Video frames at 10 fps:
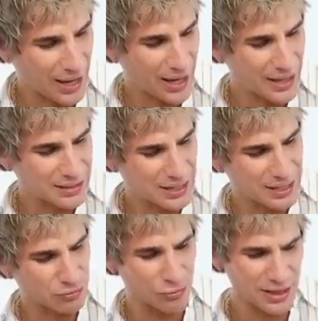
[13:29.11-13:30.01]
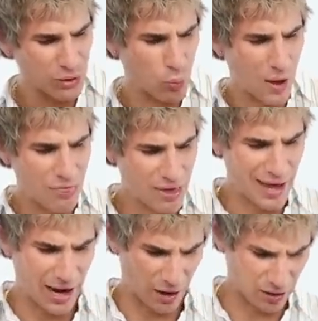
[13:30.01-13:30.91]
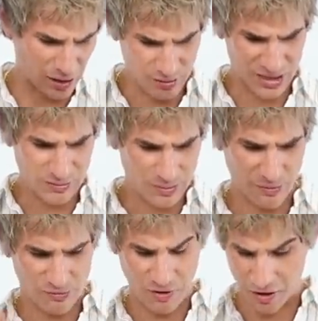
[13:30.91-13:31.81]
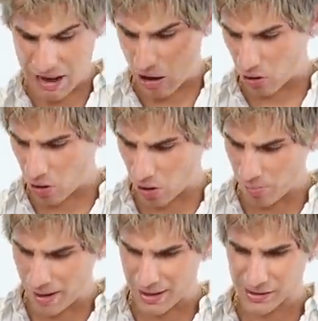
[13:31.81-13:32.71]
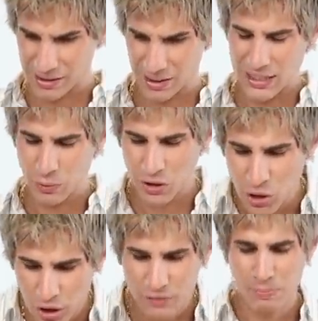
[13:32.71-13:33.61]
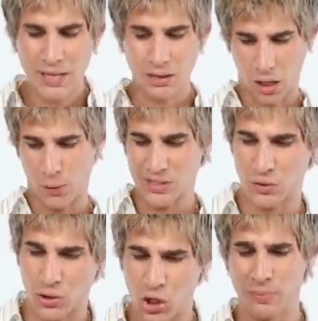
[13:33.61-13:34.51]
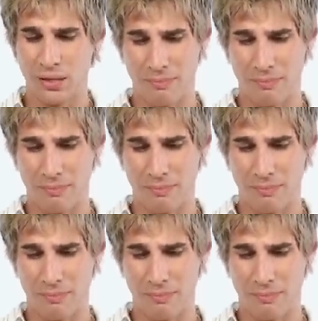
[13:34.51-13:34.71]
And it really wet the hair. It seems to be very alcohol-based. This one could be the lowest or could be the